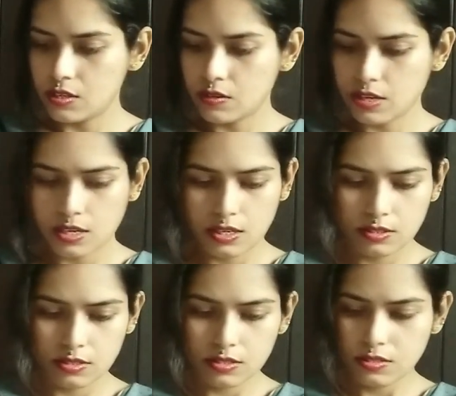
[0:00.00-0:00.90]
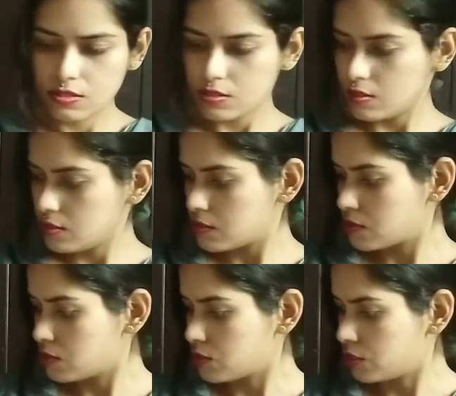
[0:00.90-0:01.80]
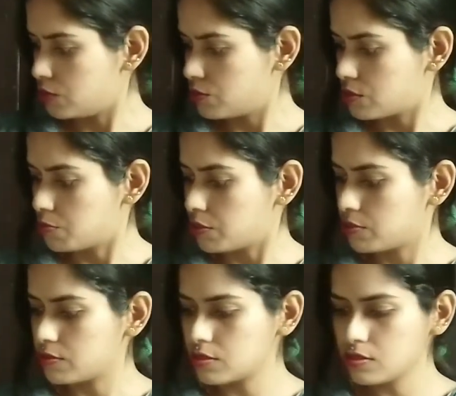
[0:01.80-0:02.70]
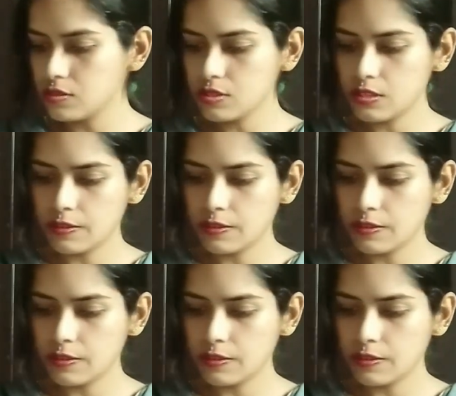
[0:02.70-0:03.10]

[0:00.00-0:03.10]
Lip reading: Okay, this is not a huge comparison.